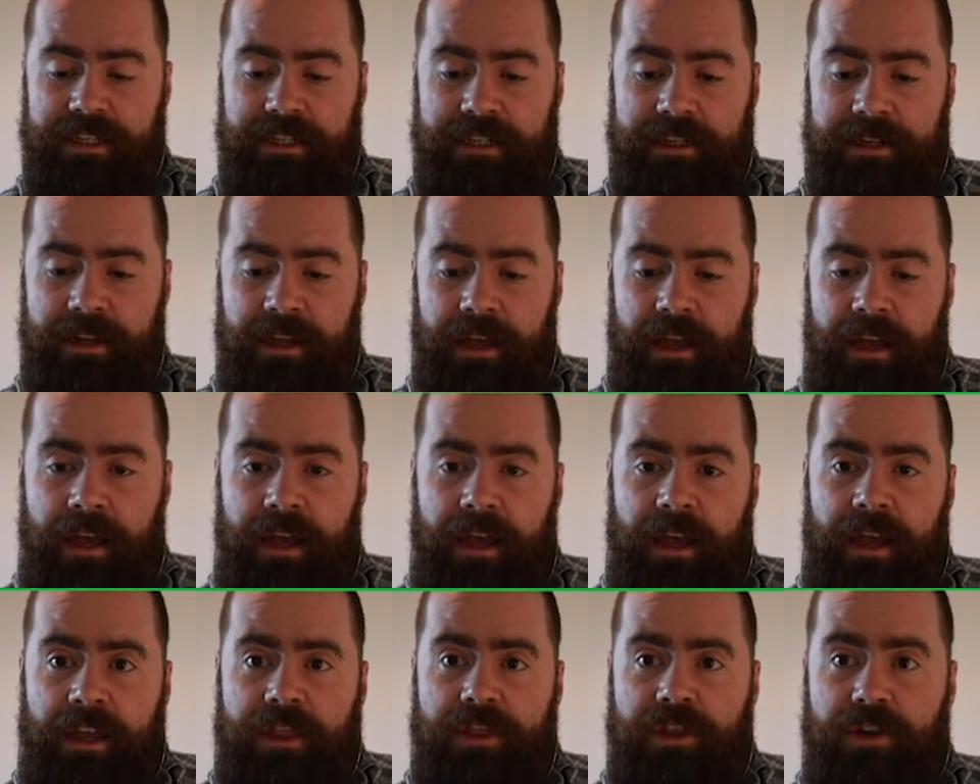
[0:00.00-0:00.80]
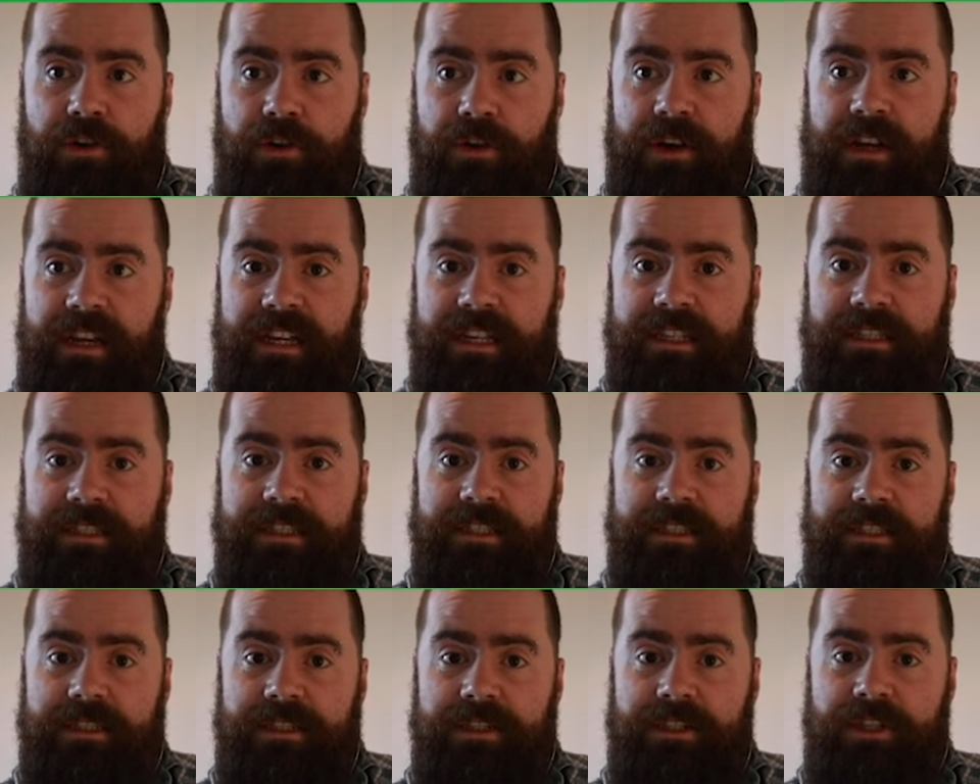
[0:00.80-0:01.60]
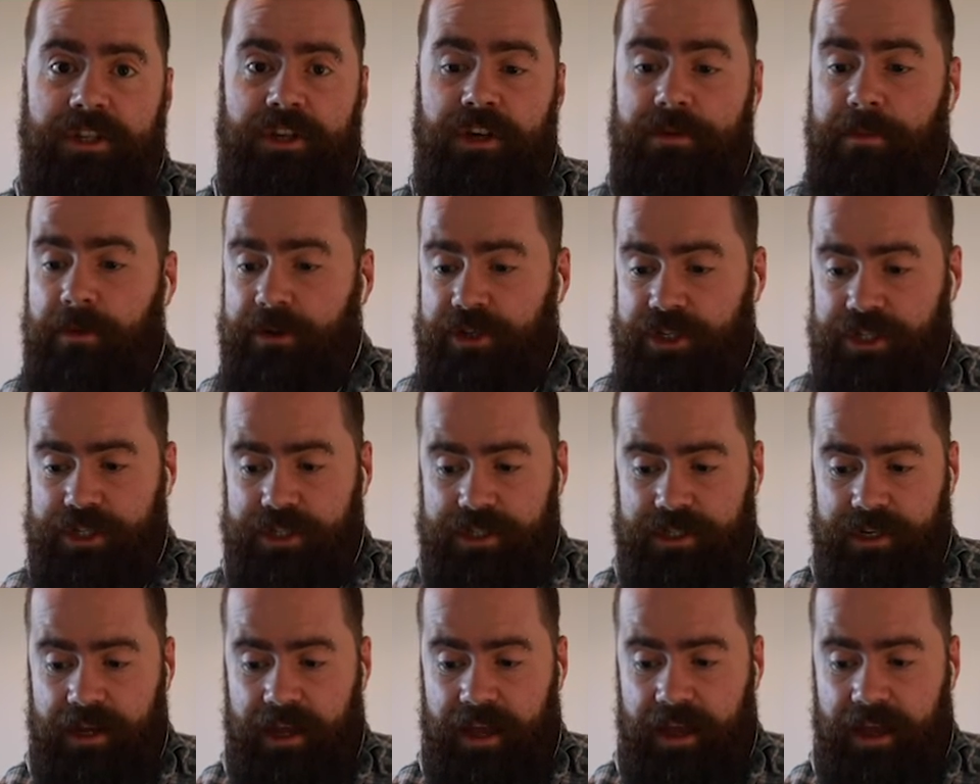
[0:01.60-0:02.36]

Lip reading: as in there is too much